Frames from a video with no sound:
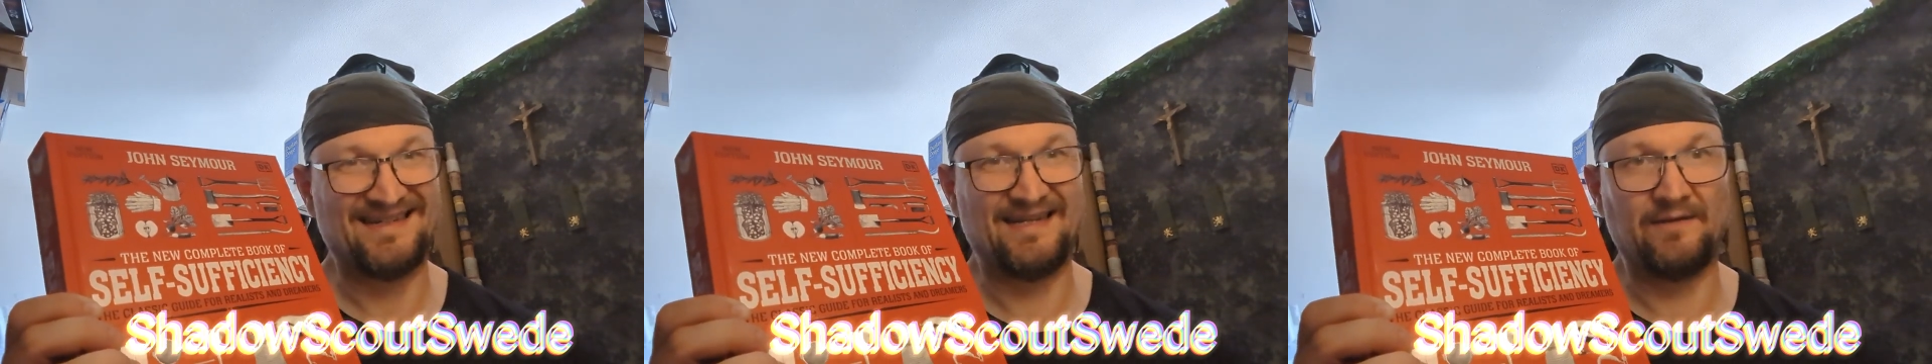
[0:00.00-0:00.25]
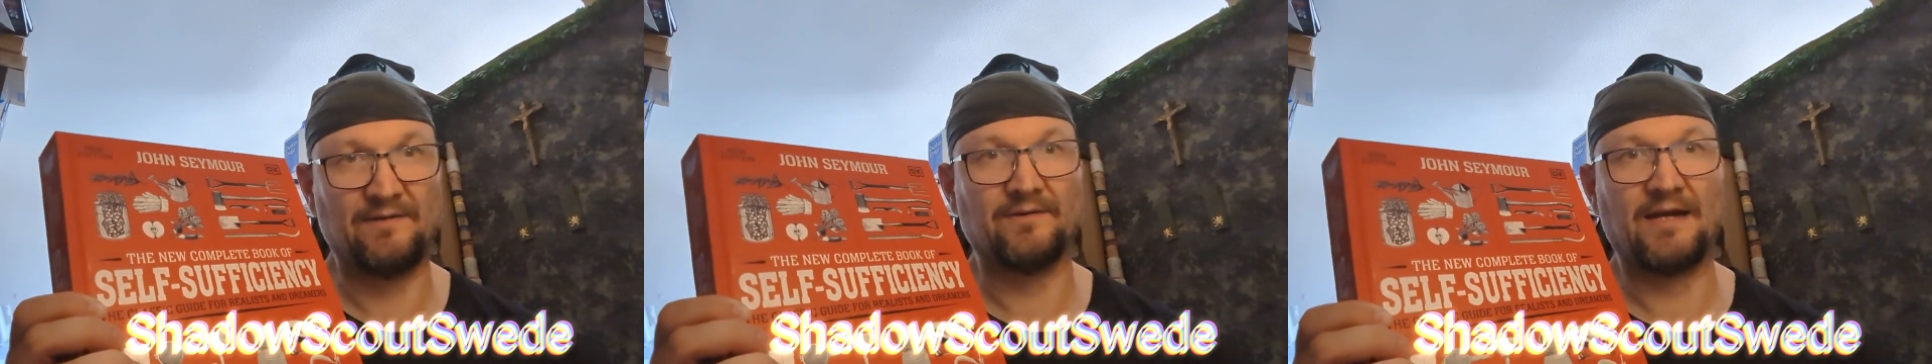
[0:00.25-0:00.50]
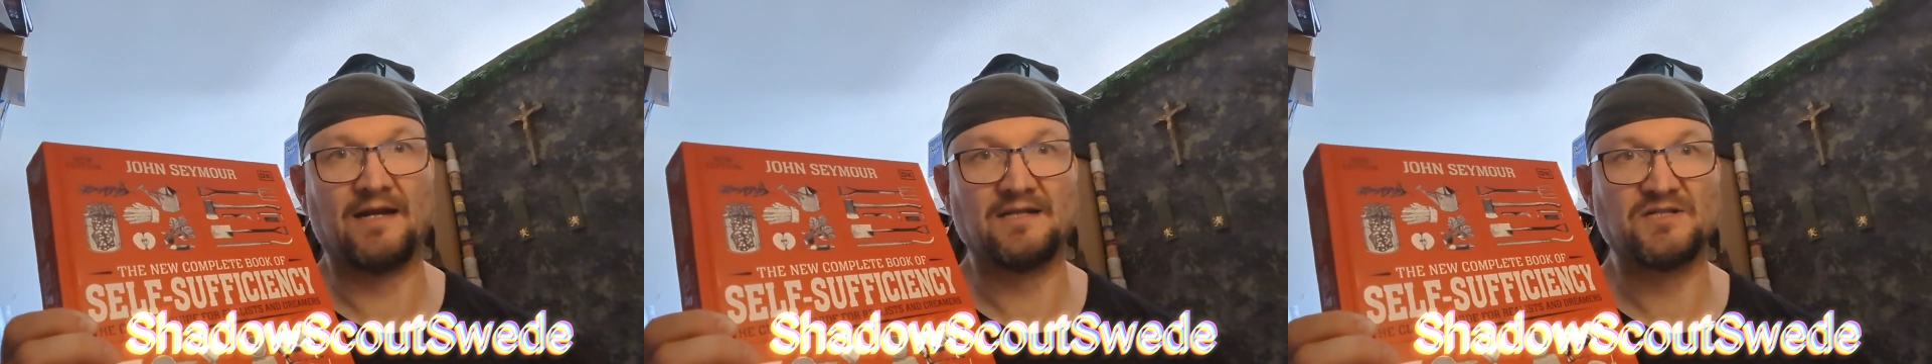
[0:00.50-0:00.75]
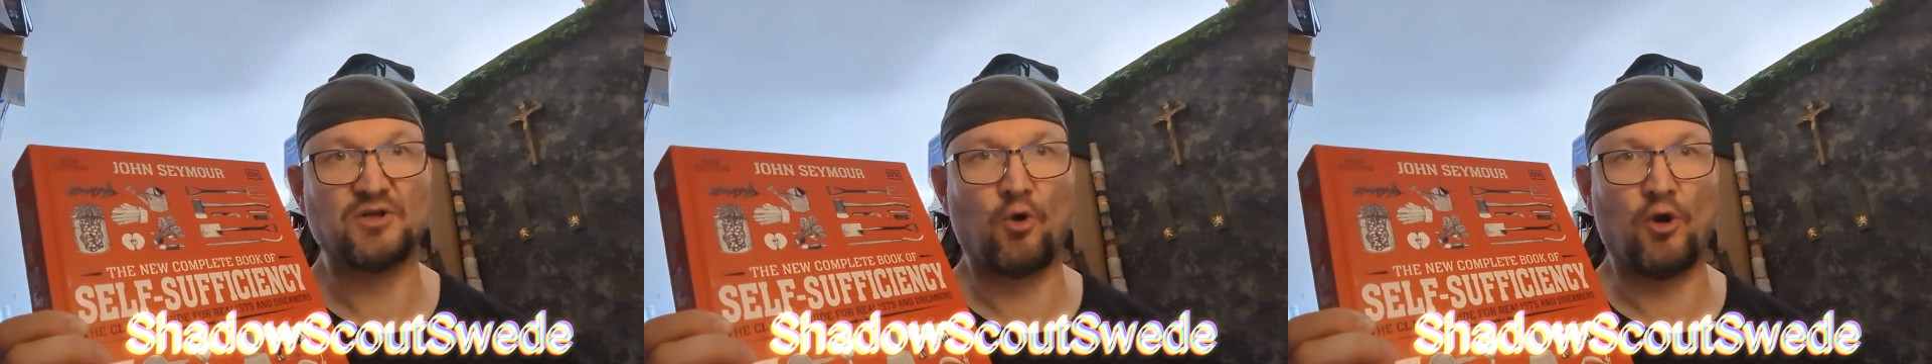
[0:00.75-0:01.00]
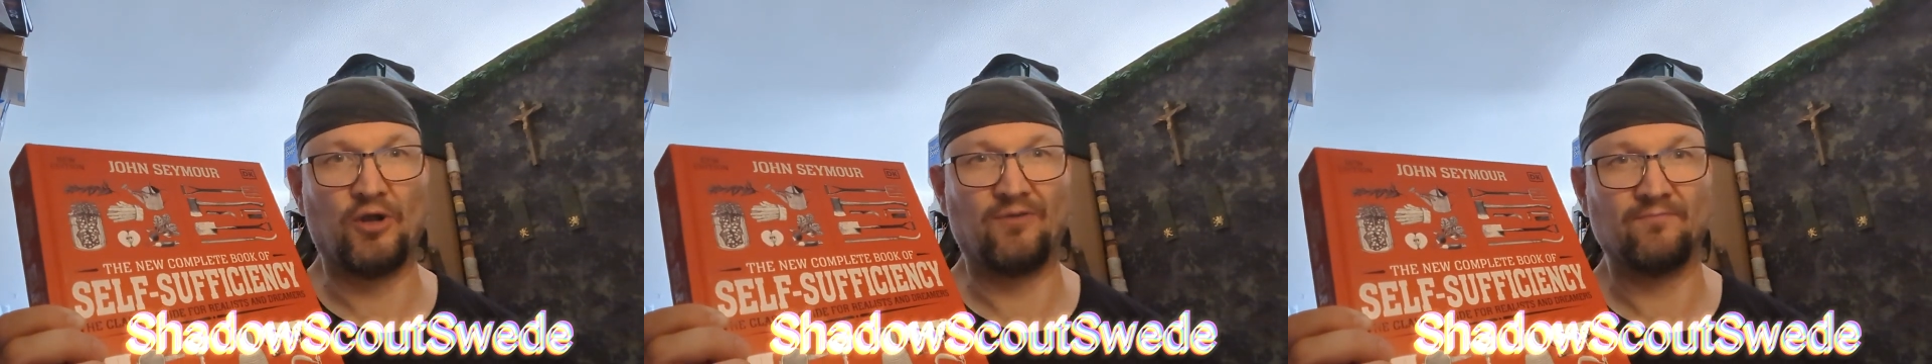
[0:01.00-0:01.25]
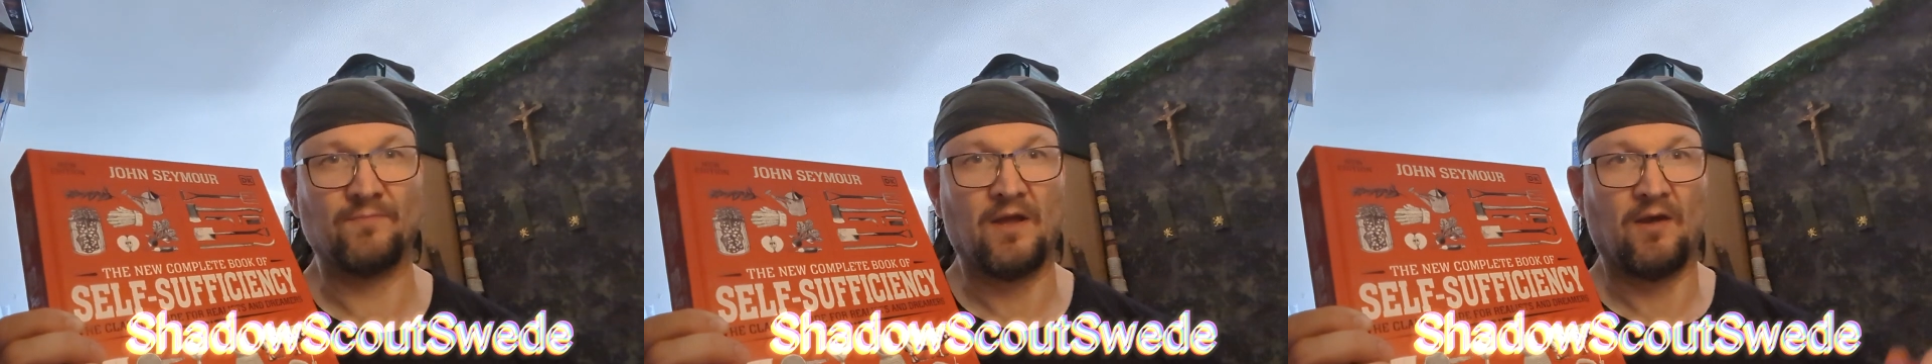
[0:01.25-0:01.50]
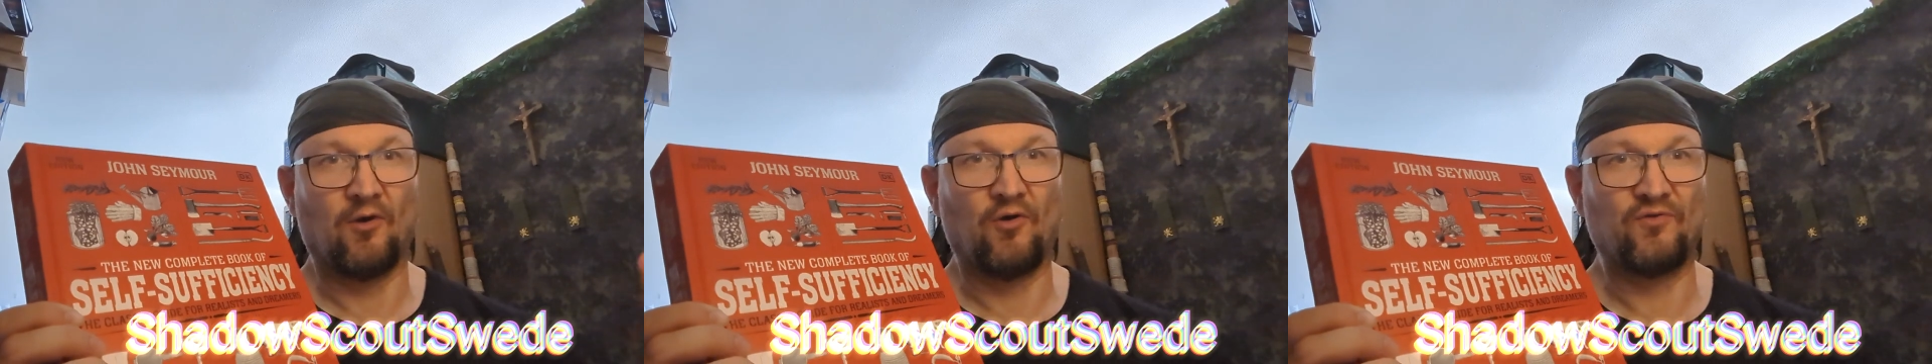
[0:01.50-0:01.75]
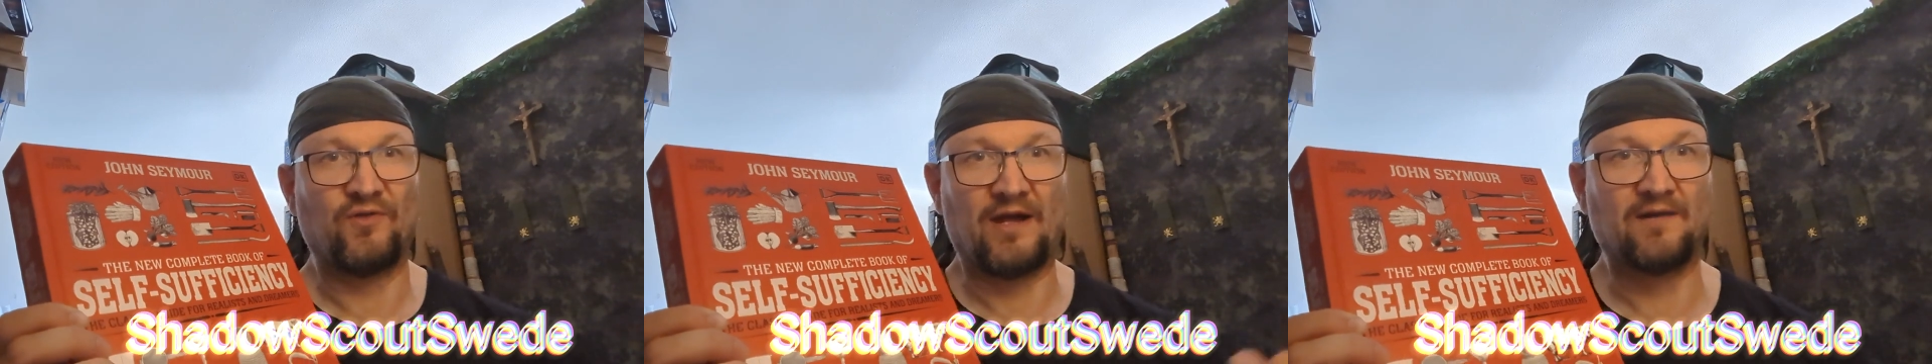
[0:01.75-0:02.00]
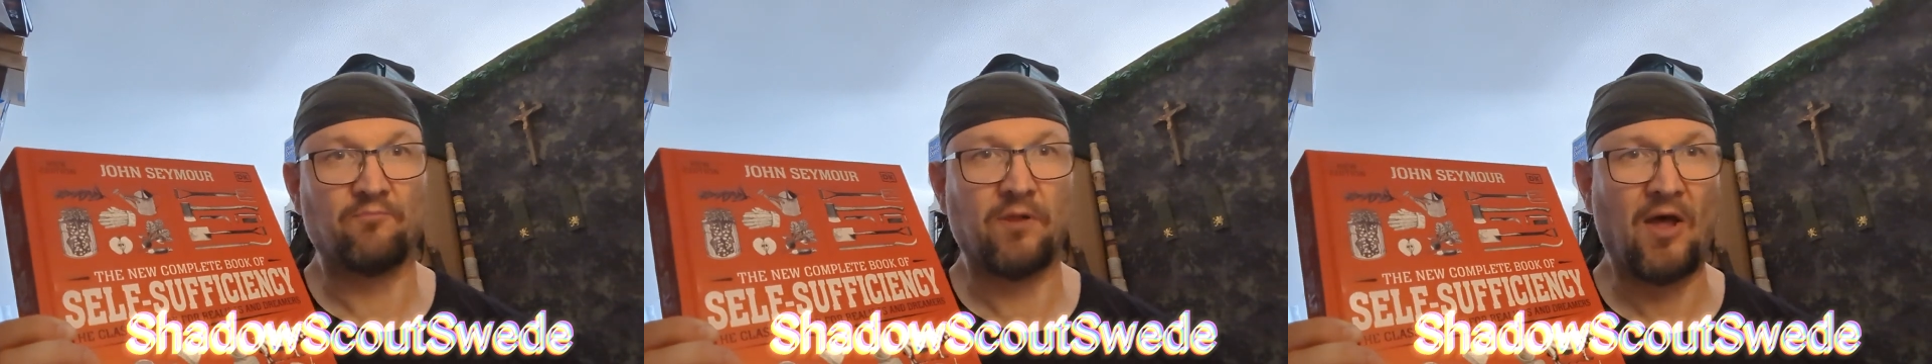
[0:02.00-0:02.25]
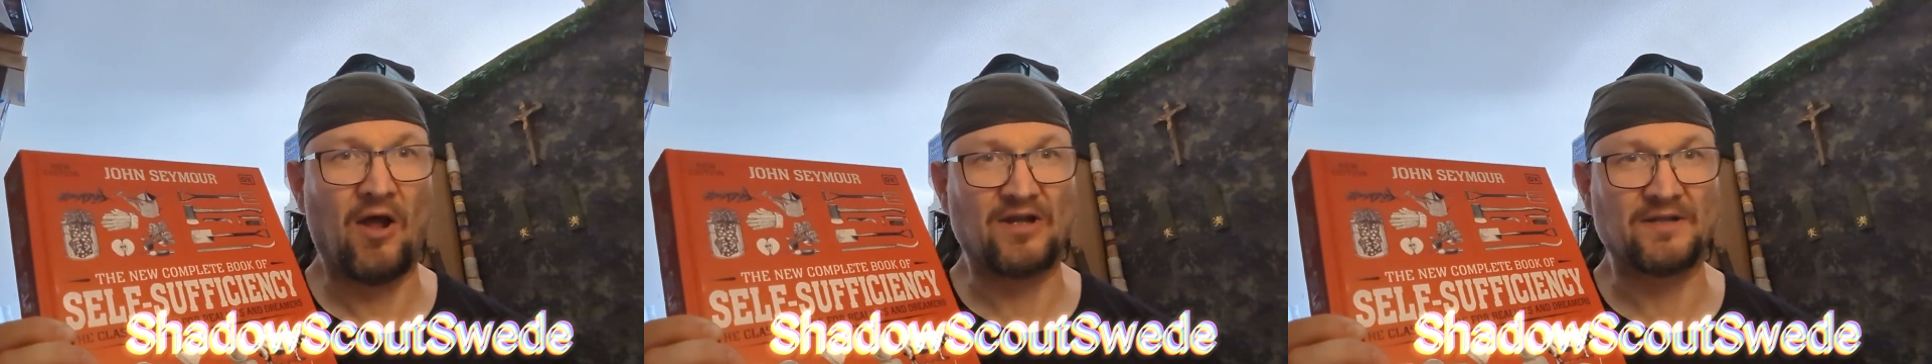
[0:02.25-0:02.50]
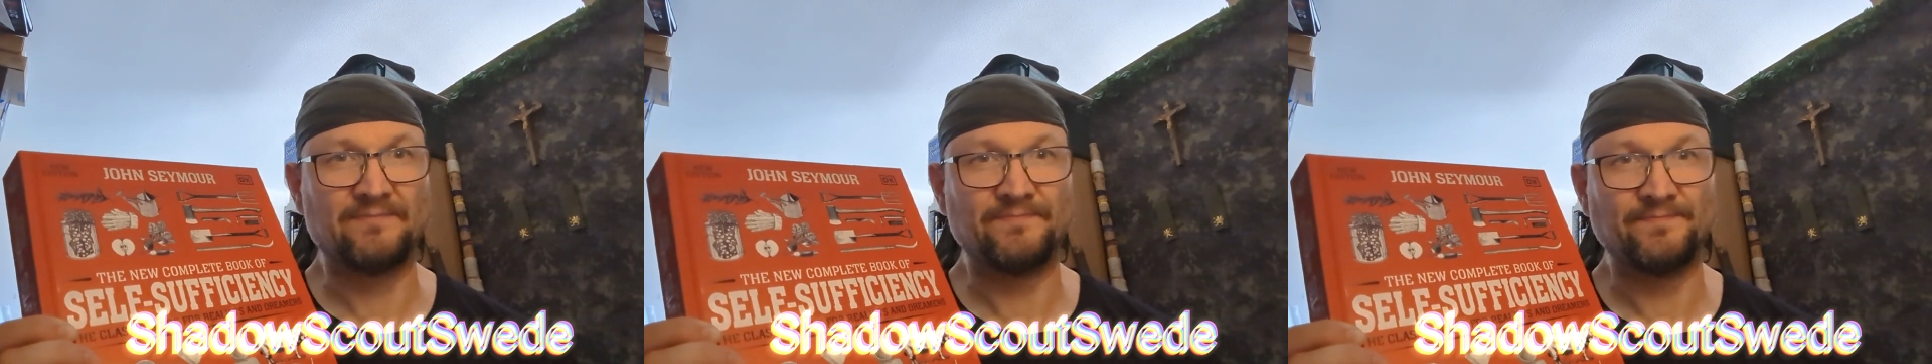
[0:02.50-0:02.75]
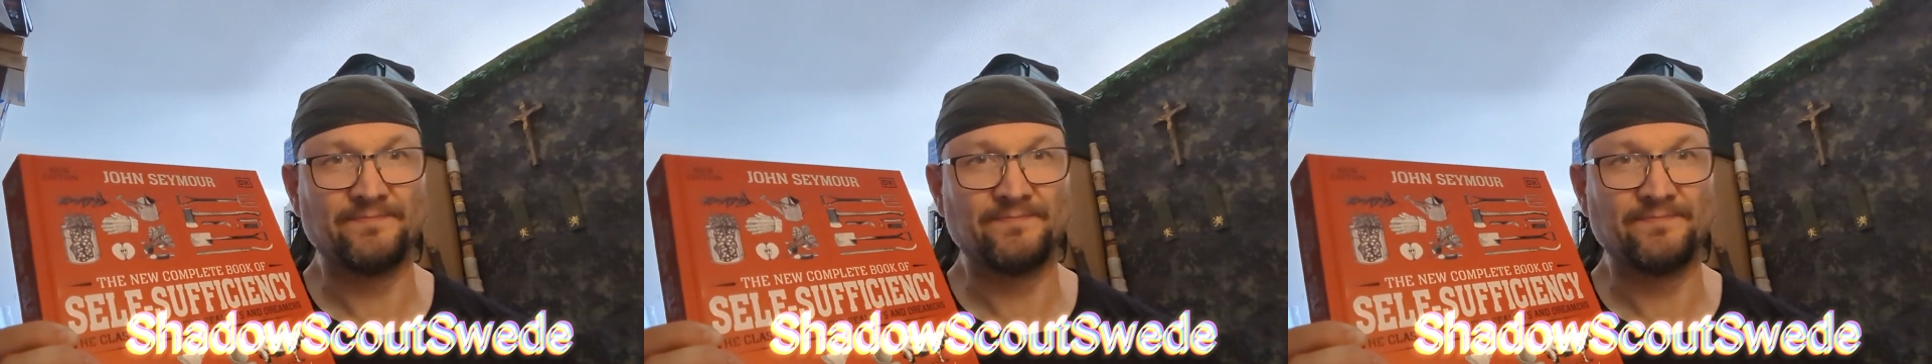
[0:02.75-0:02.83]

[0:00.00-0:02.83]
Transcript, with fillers: in that soil, on that plot.